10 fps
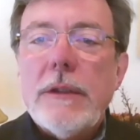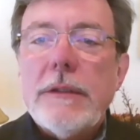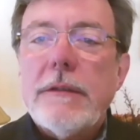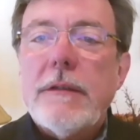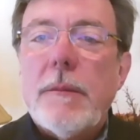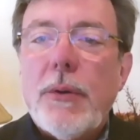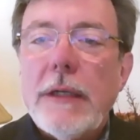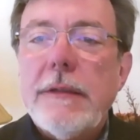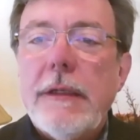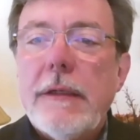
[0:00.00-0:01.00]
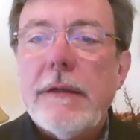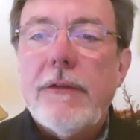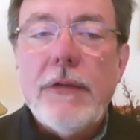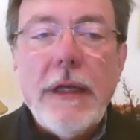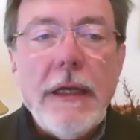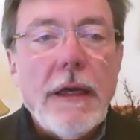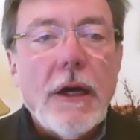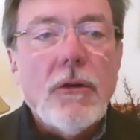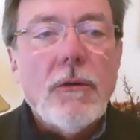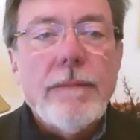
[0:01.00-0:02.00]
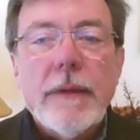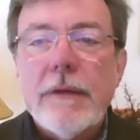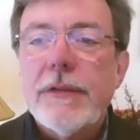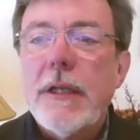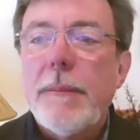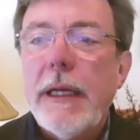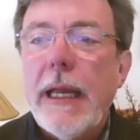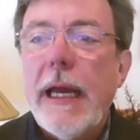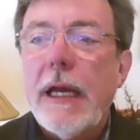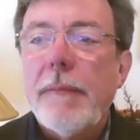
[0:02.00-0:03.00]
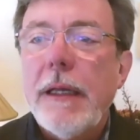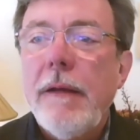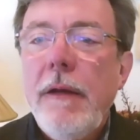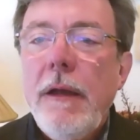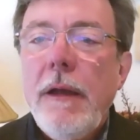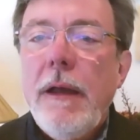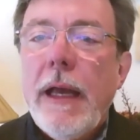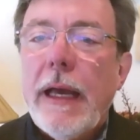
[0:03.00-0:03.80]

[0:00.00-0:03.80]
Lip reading: Louis is the president and CEO of Summit Academy,